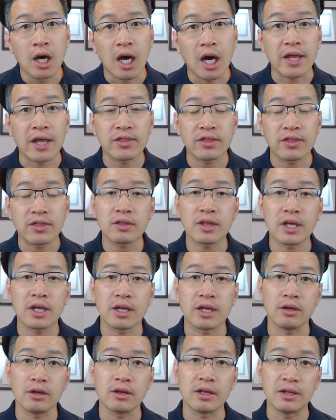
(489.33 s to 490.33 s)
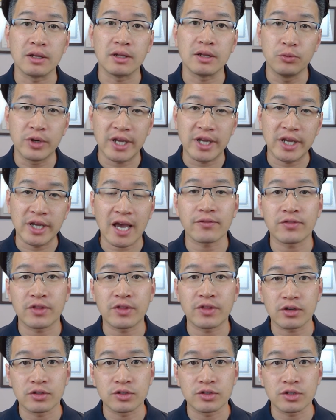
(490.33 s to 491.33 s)
I think that we have
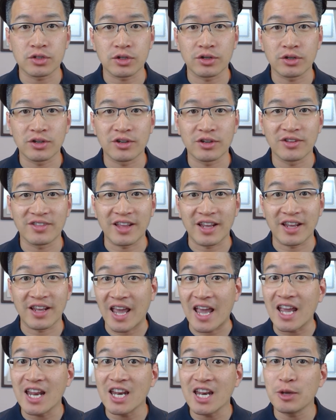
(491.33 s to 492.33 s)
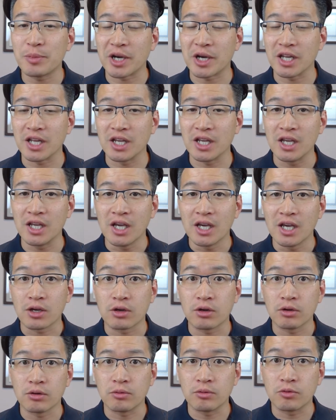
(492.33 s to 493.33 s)
the concern that anybody
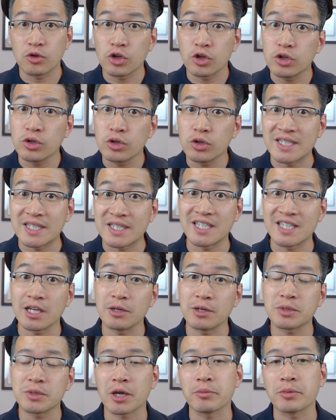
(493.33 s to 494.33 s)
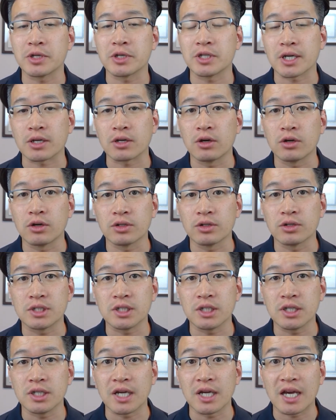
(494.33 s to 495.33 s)
could use the same type of
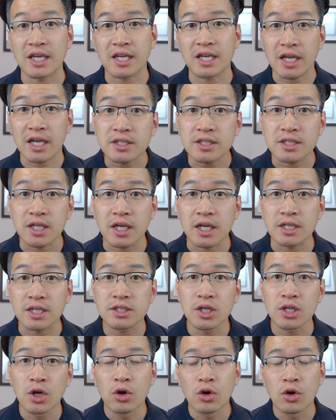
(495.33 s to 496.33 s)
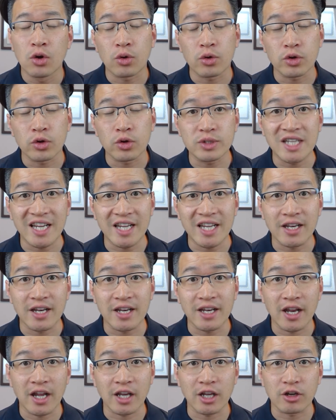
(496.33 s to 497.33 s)
technology against us or use it in
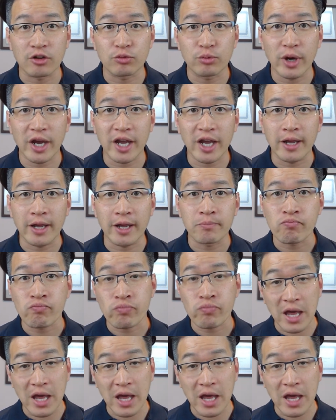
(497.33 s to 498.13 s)
a negative way.